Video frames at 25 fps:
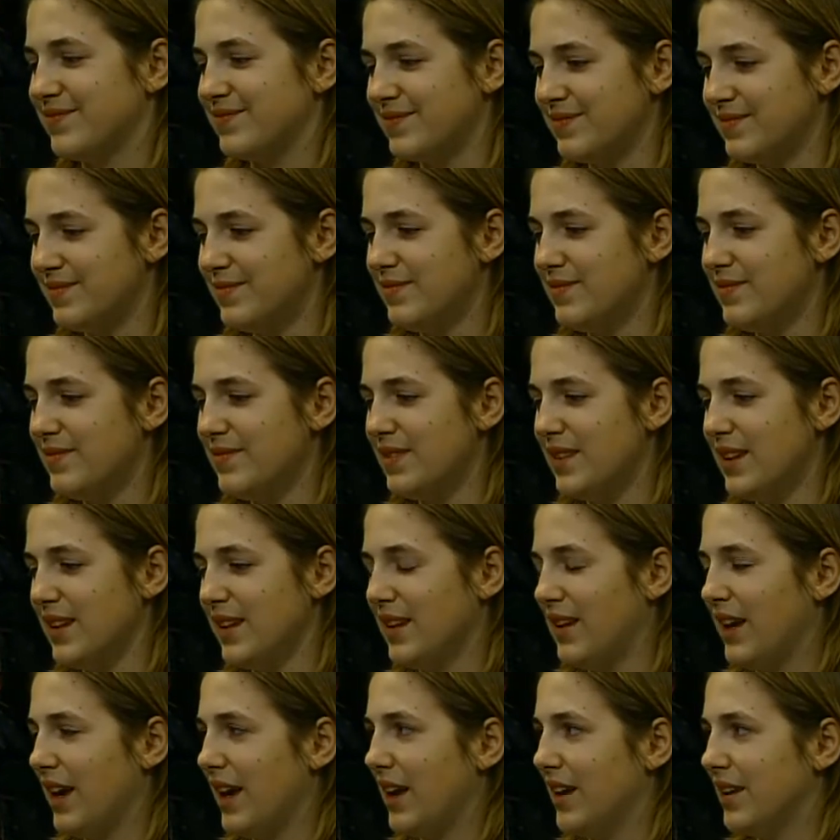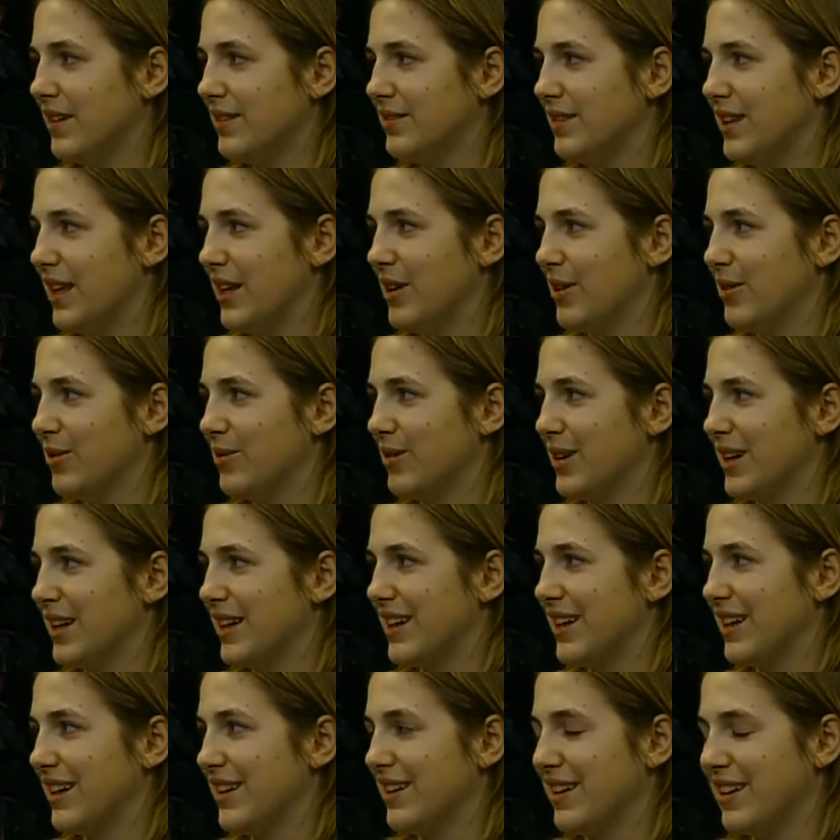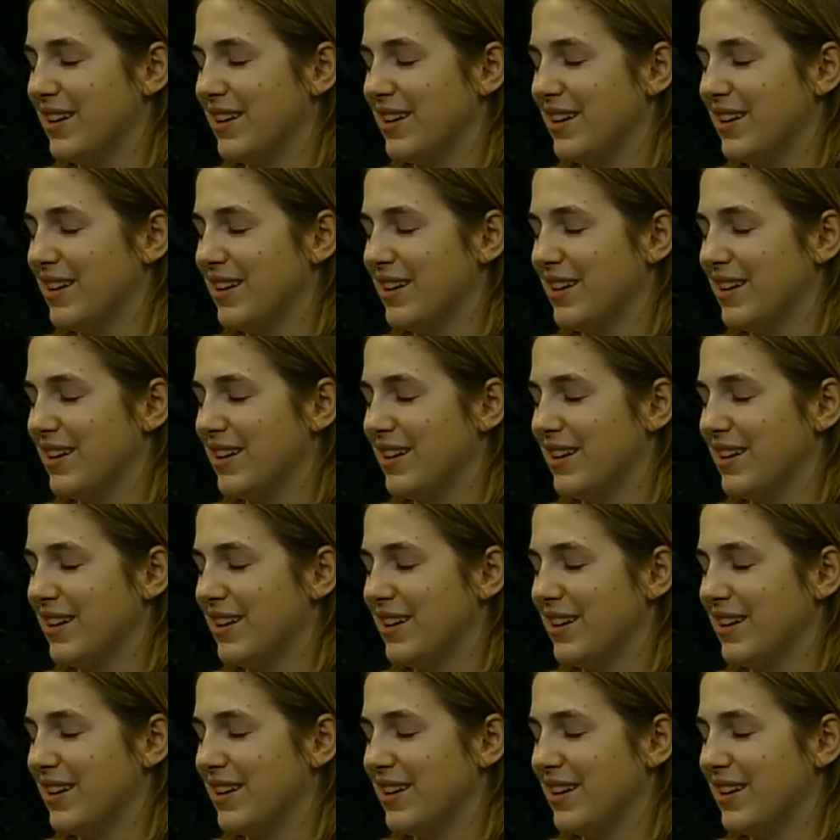So yeah, they don't want to give